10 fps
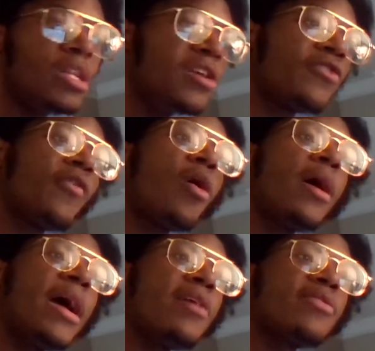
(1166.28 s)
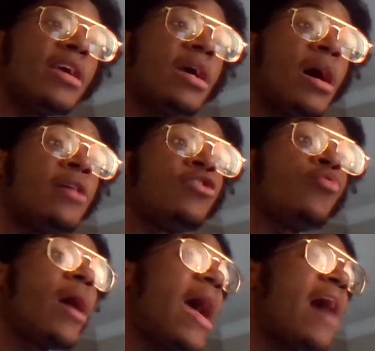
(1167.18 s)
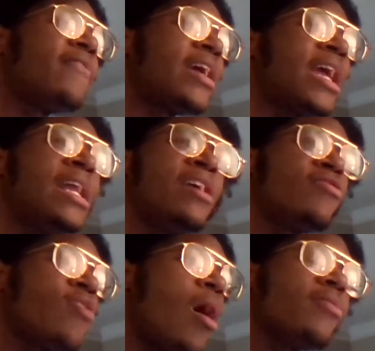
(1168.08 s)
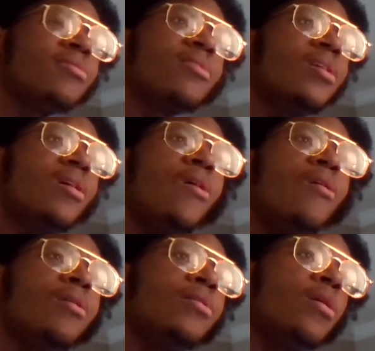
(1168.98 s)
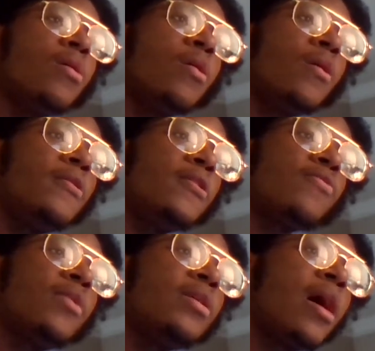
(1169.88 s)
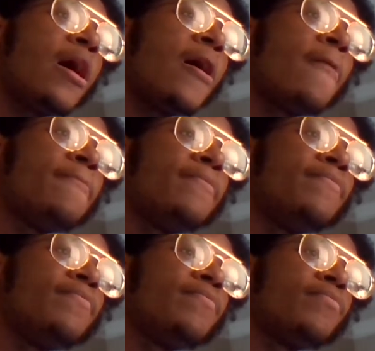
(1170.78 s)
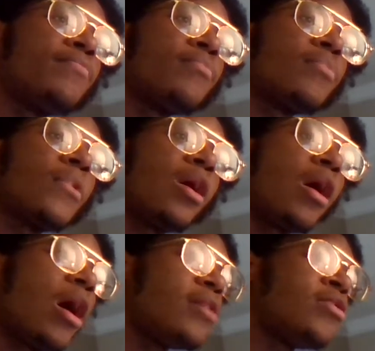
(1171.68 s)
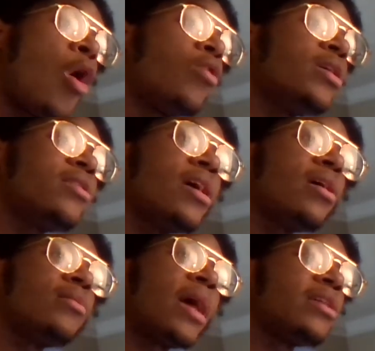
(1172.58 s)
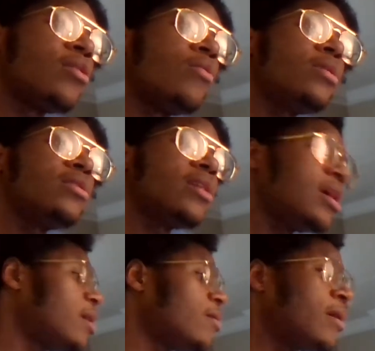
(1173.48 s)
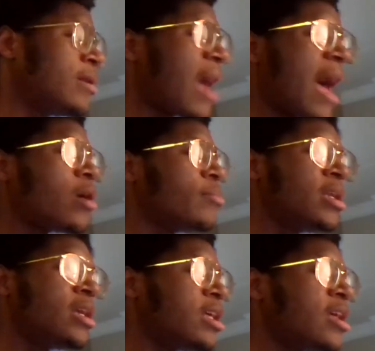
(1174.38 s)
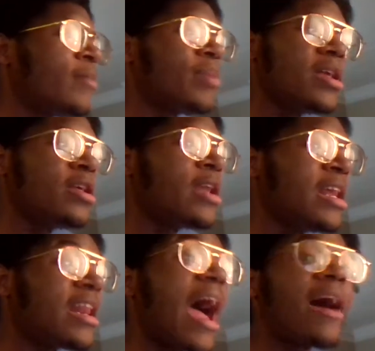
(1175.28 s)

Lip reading: as far as do I have like any thoughts on this one? The only thing, and I don't mean to get opinionated.